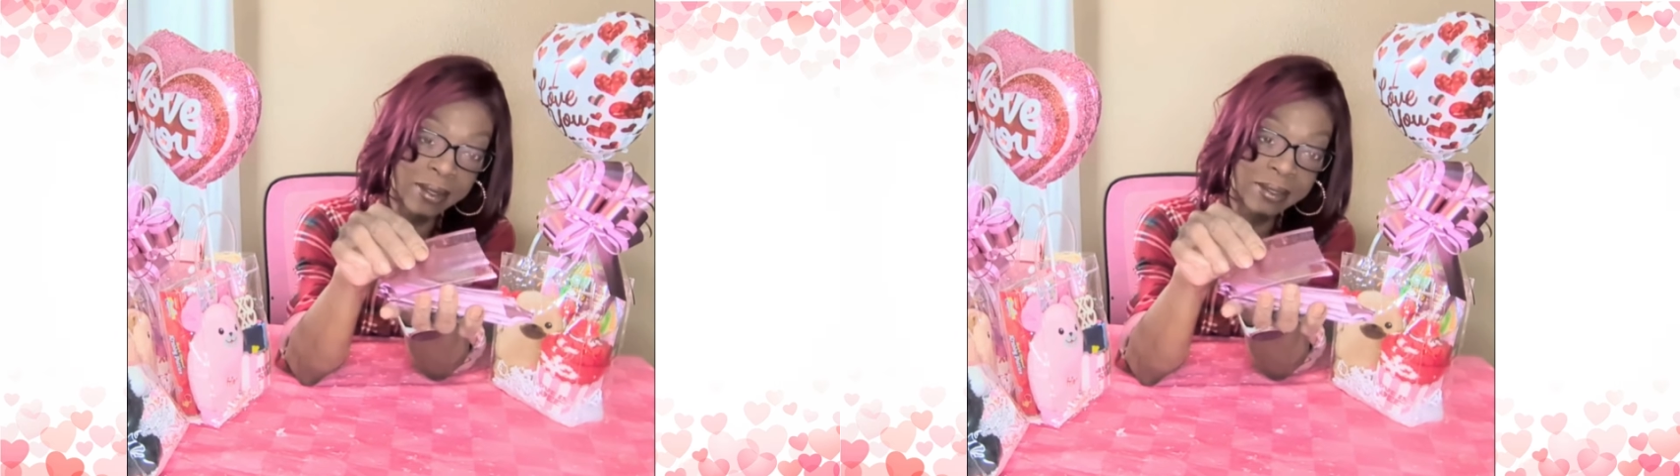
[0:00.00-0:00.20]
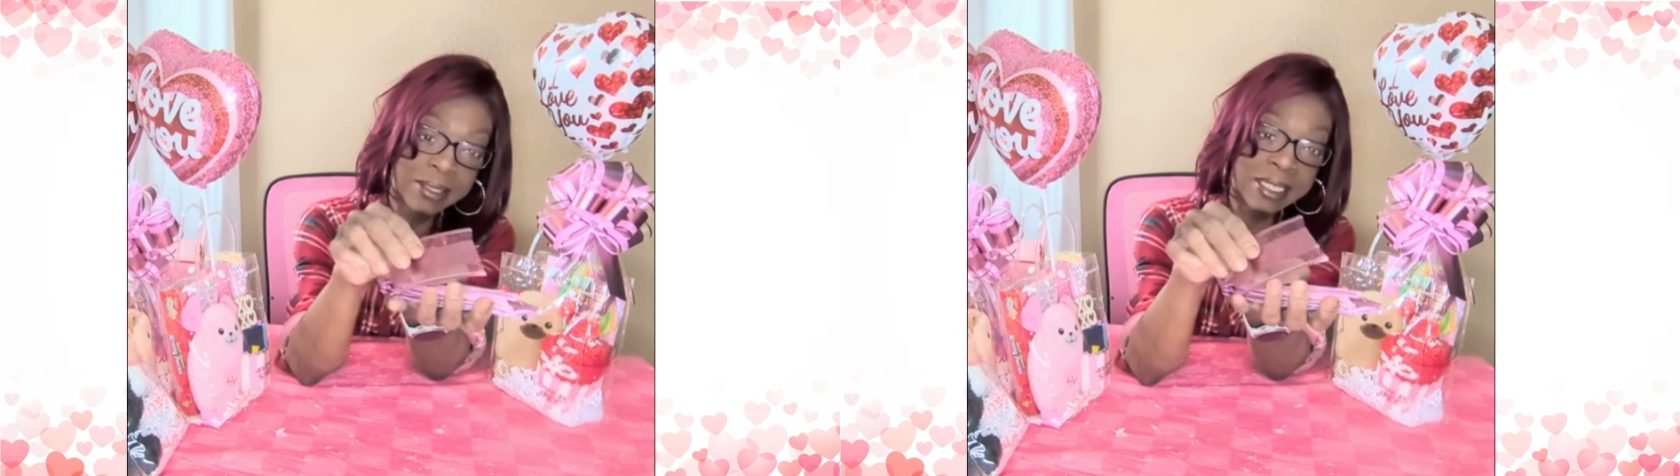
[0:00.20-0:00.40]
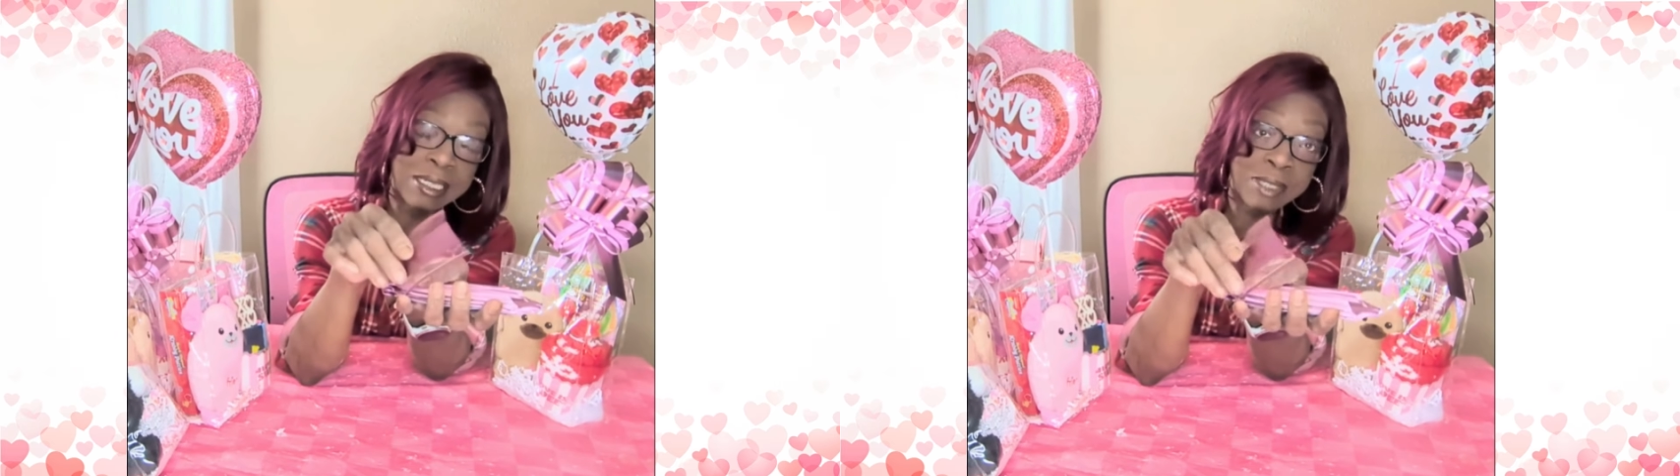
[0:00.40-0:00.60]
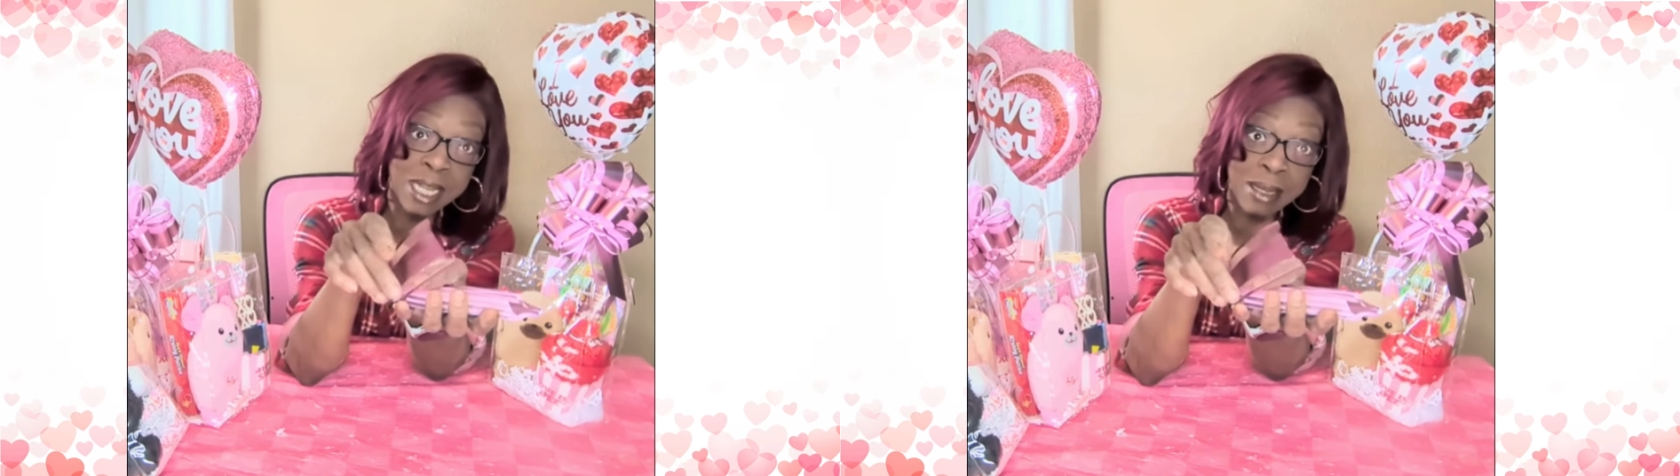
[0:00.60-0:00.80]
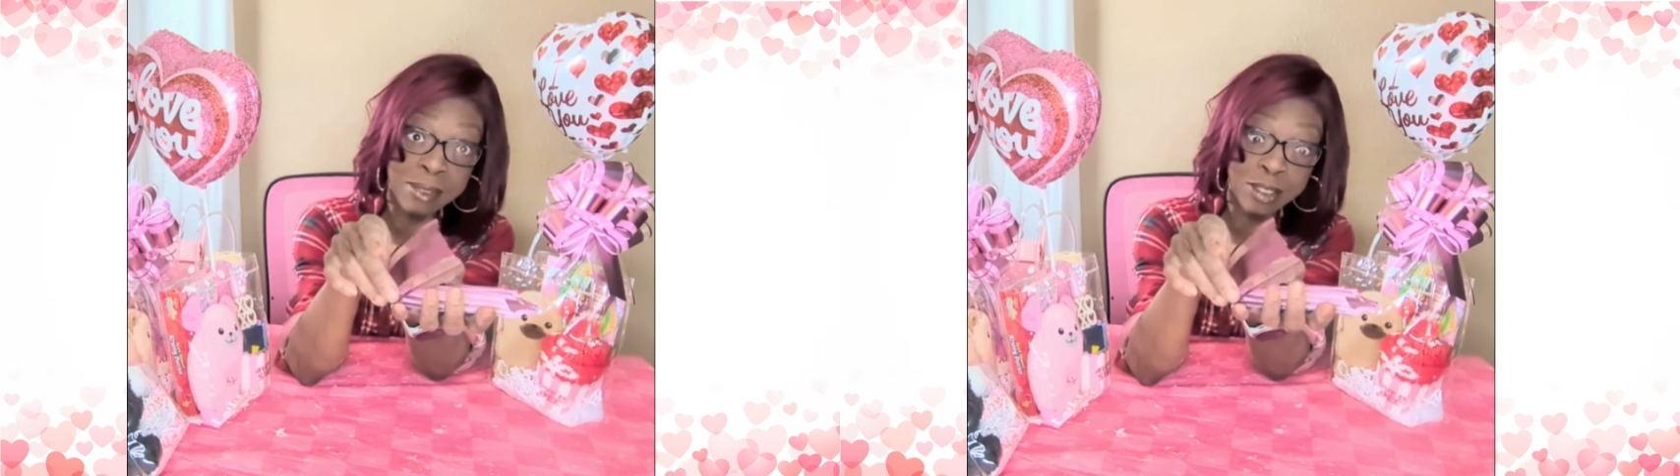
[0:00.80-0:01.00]
them apart.
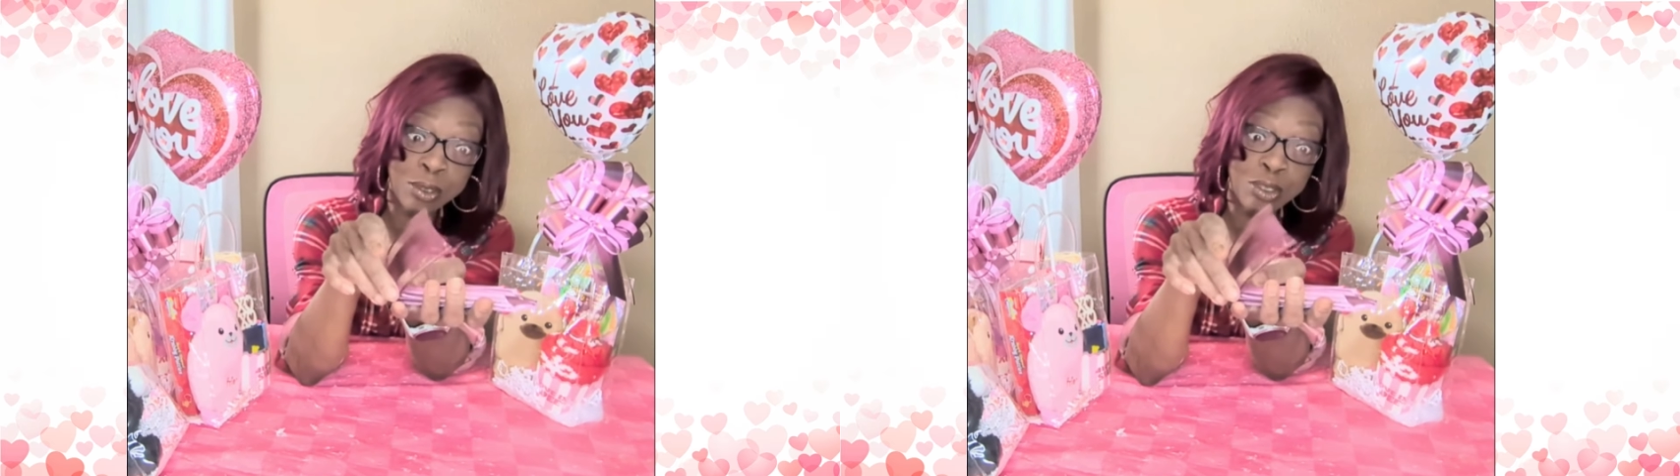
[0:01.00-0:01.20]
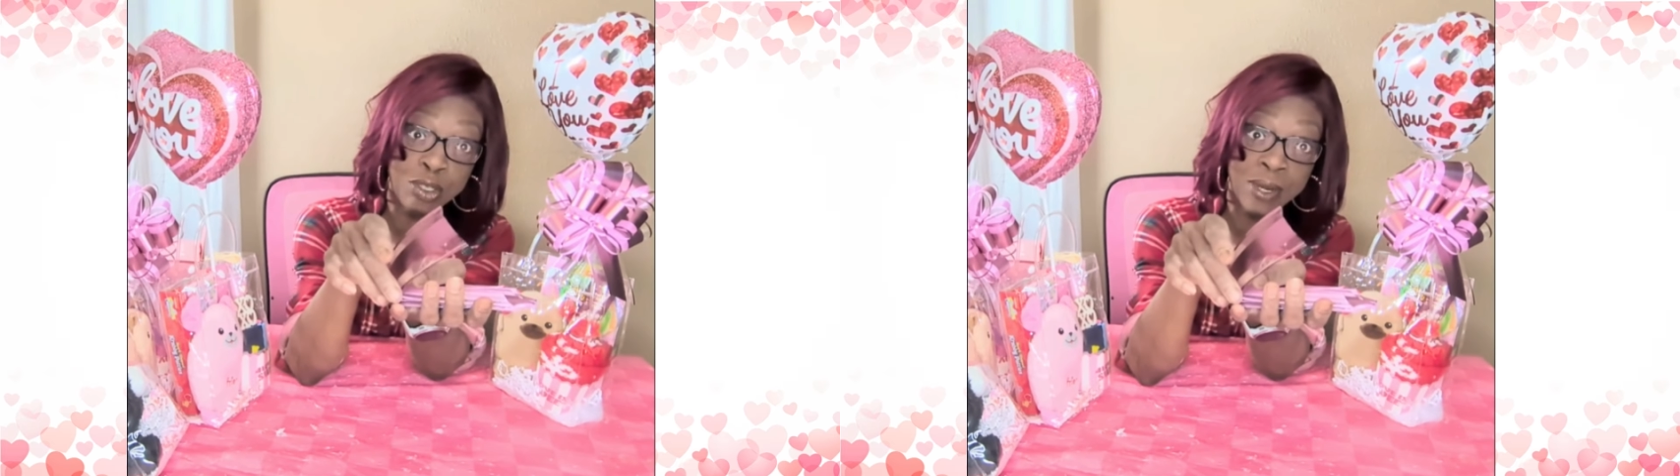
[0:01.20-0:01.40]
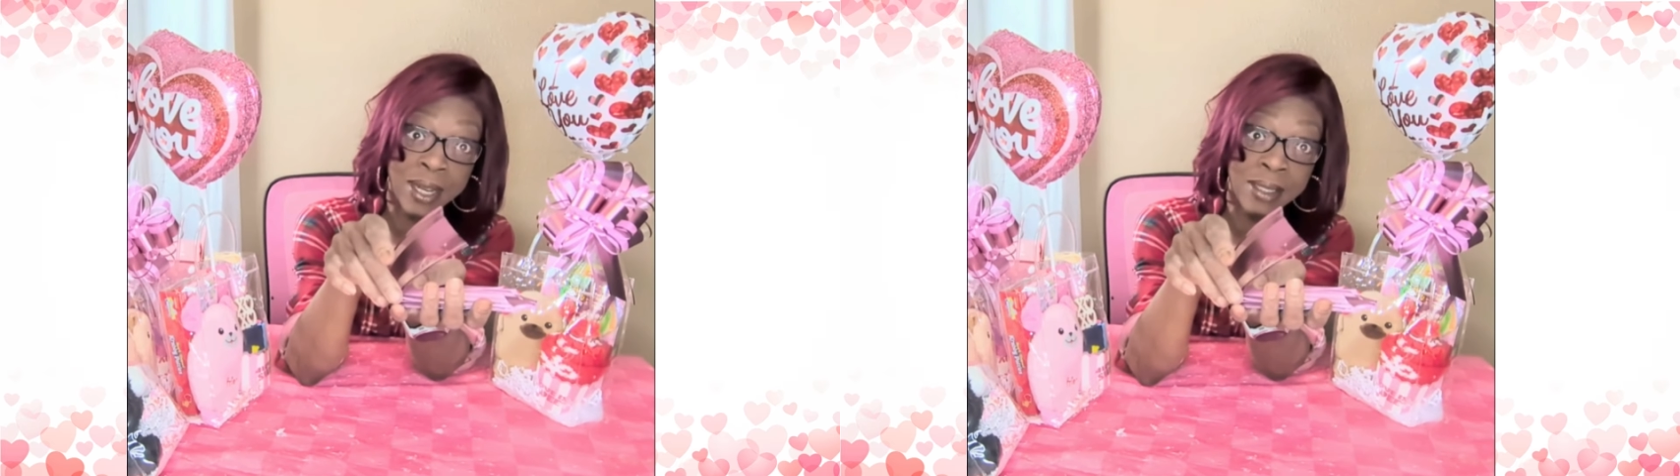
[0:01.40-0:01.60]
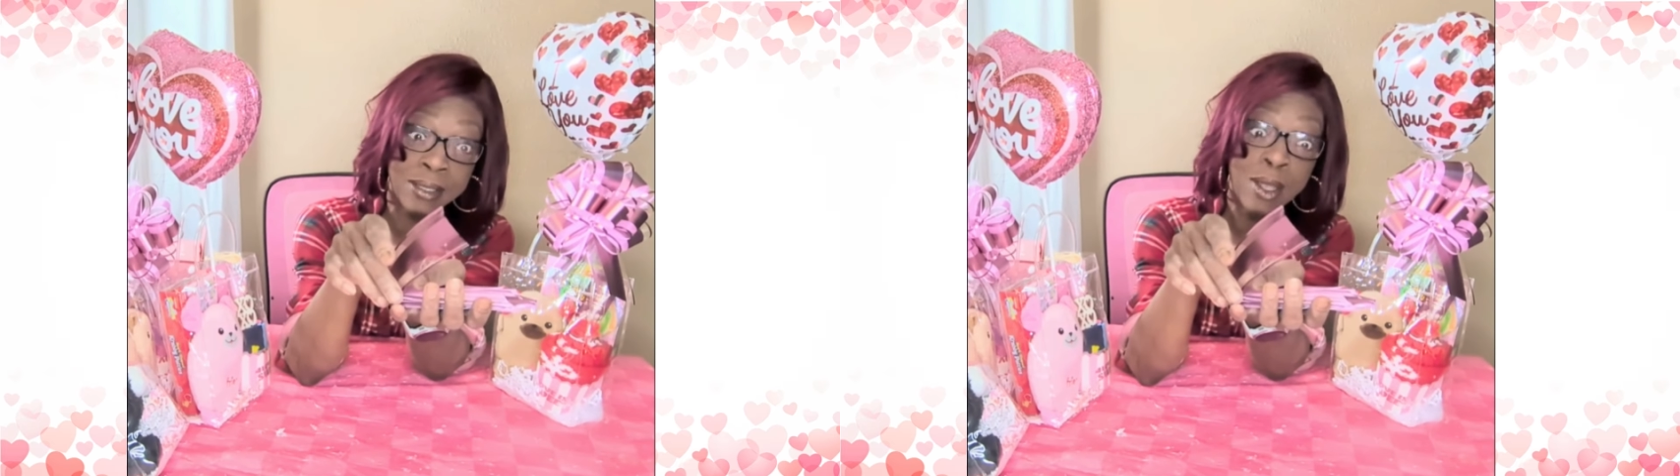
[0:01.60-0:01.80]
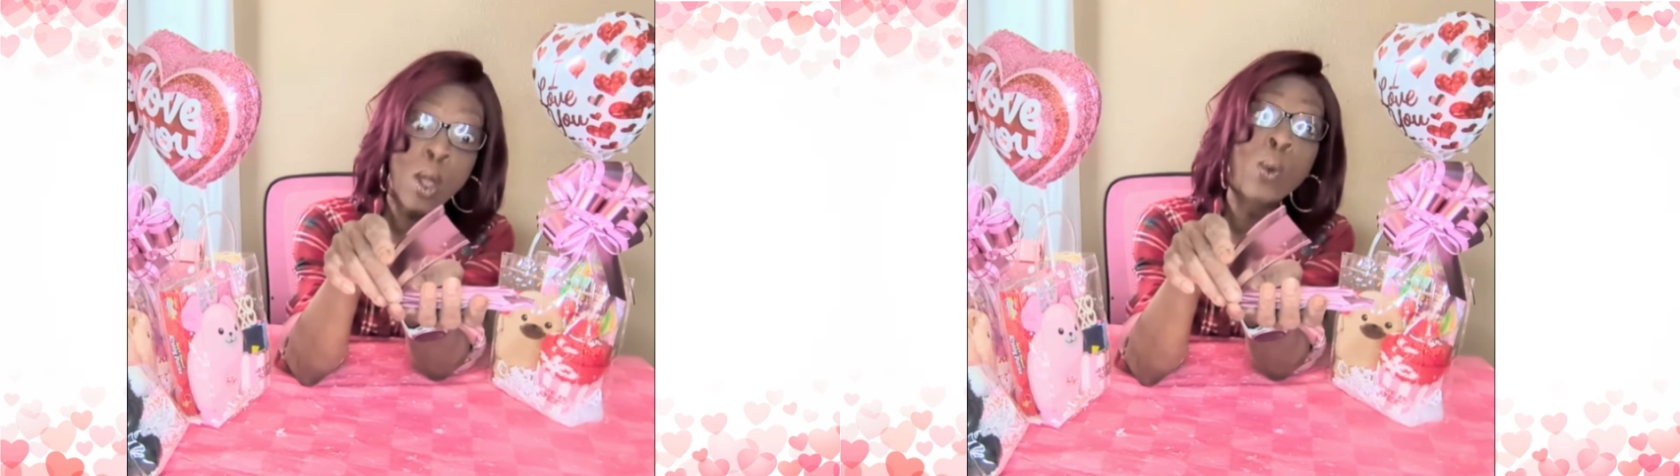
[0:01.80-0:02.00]
But sometimes the two
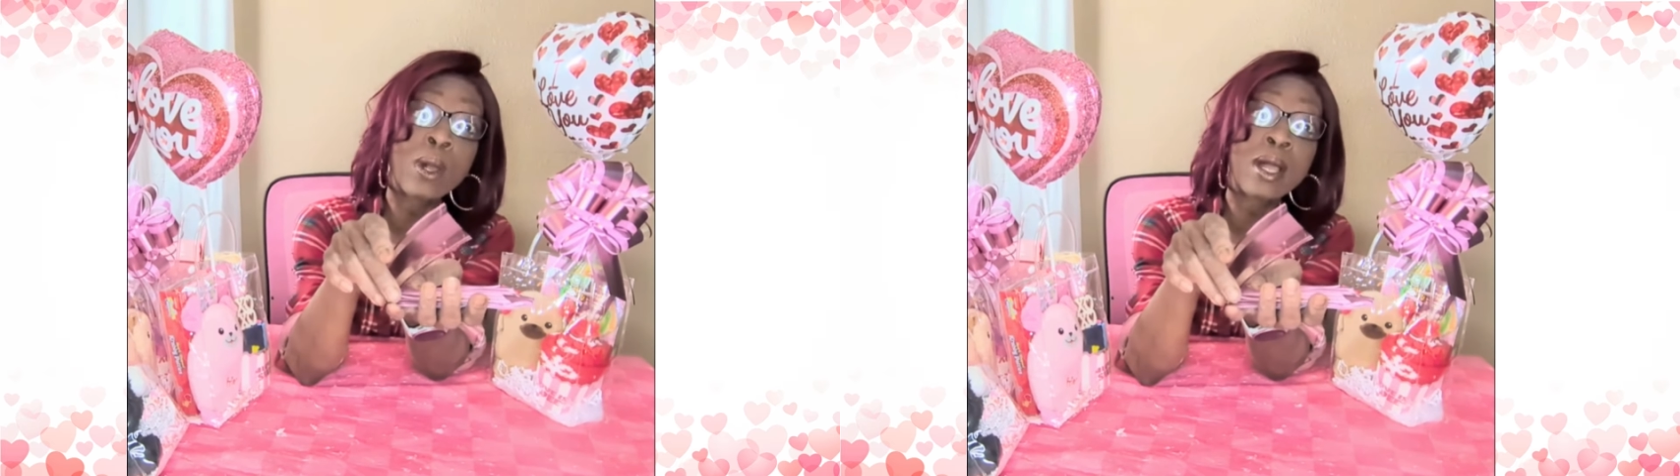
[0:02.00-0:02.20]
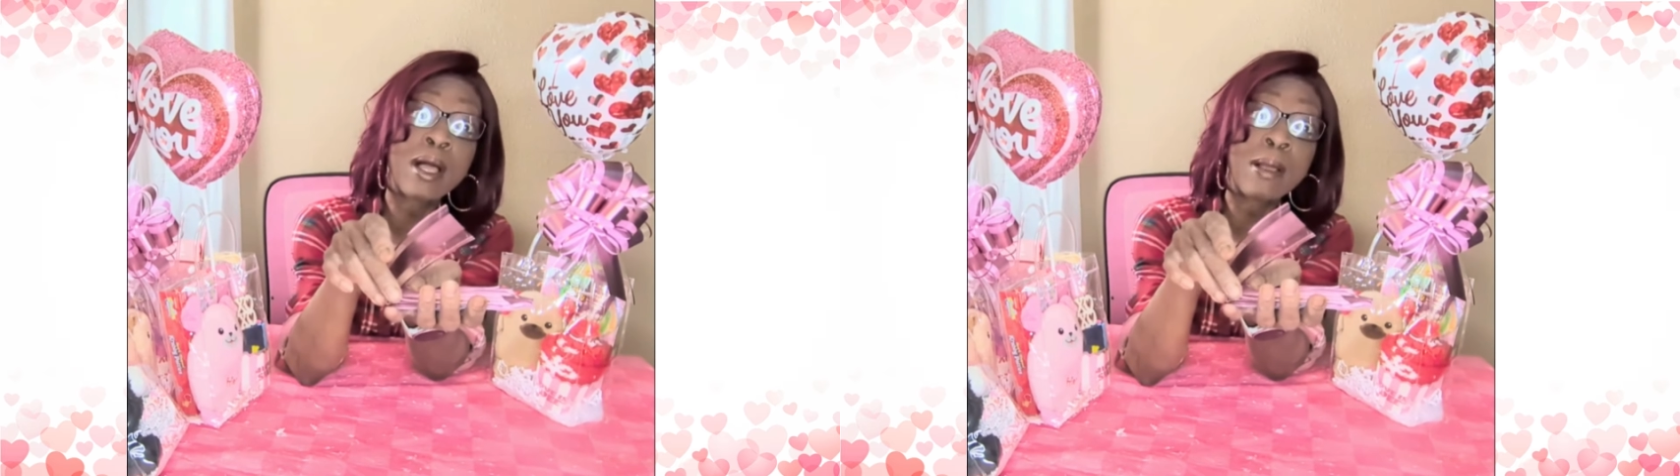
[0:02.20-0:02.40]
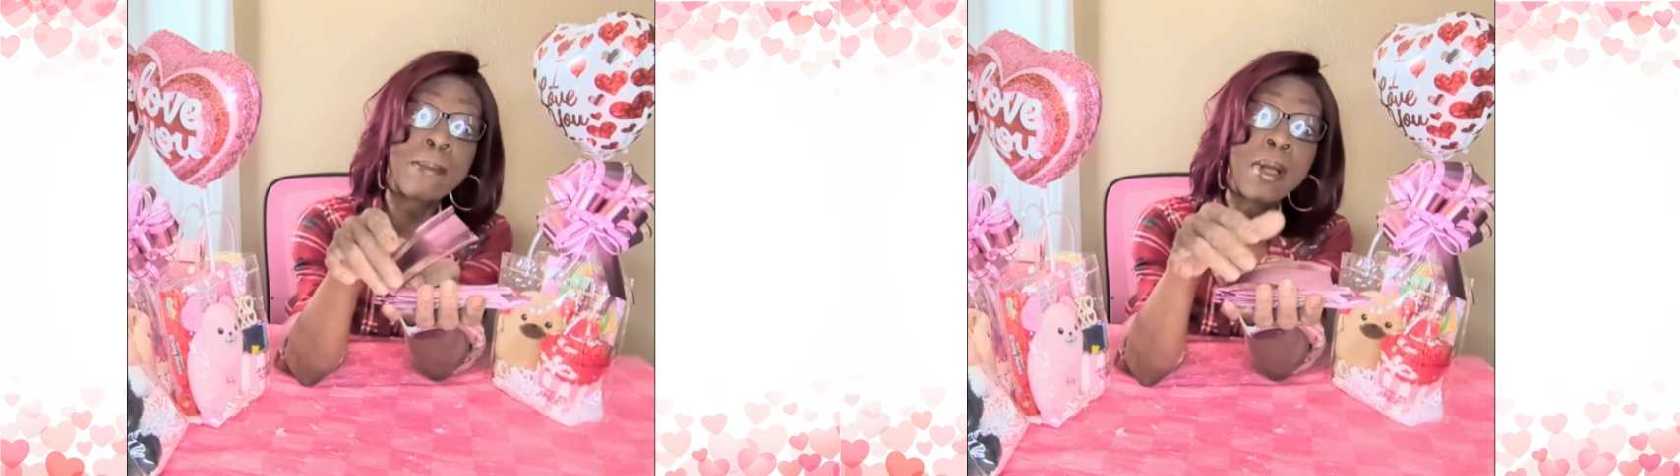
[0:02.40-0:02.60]
strings will